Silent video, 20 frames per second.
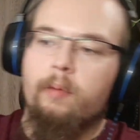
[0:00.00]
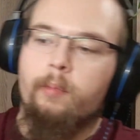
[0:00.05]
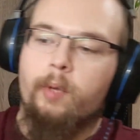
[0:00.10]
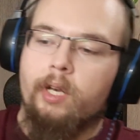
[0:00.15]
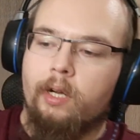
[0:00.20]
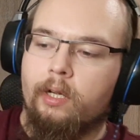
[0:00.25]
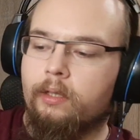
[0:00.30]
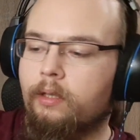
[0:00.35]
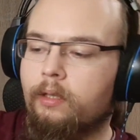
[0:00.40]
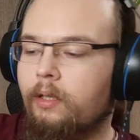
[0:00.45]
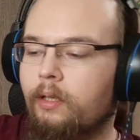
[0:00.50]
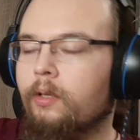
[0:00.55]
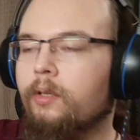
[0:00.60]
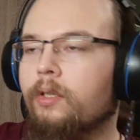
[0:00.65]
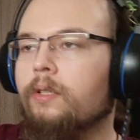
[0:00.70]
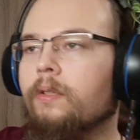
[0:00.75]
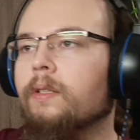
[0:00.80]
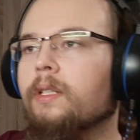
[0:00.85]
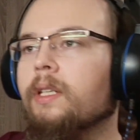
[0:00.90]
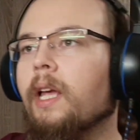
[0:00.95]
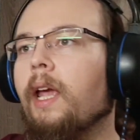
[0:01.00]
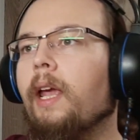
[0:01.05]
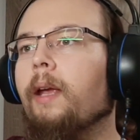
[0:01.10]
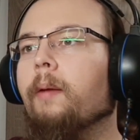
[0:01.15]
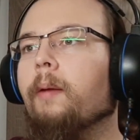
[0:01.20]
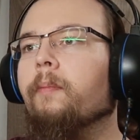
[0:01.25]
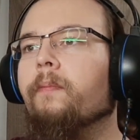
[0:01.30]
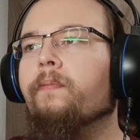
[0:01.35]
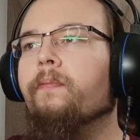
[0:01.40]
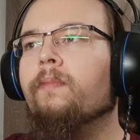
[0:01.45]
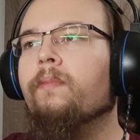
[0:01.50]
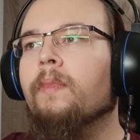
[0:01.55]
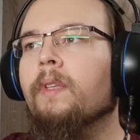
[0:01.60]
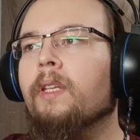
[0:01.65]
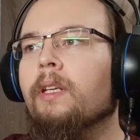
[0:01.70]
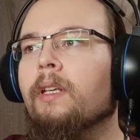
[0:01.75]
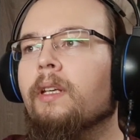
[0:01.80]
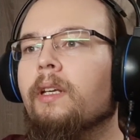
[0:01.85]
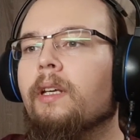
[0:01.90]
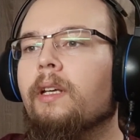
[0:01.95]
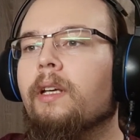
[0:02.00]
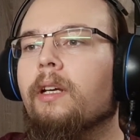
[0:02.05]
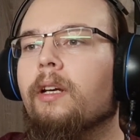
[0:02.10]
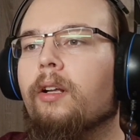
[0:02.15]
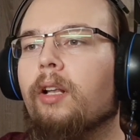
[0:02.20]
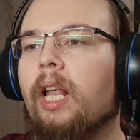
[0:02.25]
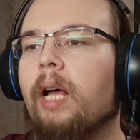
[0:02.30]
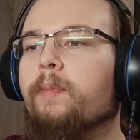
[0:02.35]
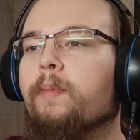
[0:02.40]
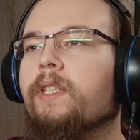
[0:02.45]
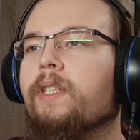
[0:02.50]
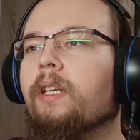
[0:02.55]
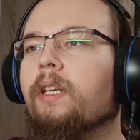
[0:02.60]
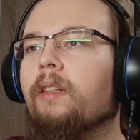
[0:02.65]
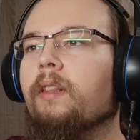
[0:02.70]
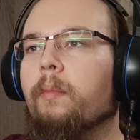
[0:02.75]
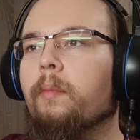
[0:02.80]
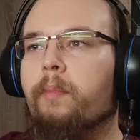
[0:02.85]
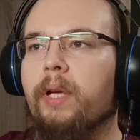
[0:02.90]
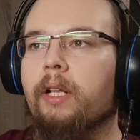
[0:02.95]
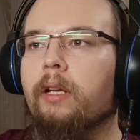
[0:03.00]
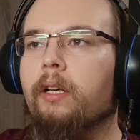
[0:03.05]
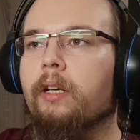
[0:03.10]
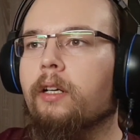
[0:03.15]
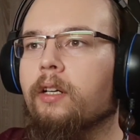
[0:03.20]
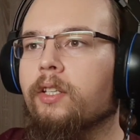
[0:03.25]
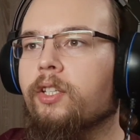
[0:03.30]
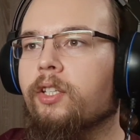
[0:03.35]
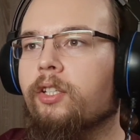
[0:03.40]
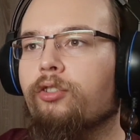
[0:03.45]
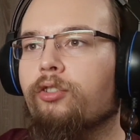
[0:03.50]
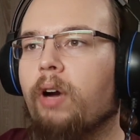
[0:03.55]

not. Who's to say? Collapsing the pillars,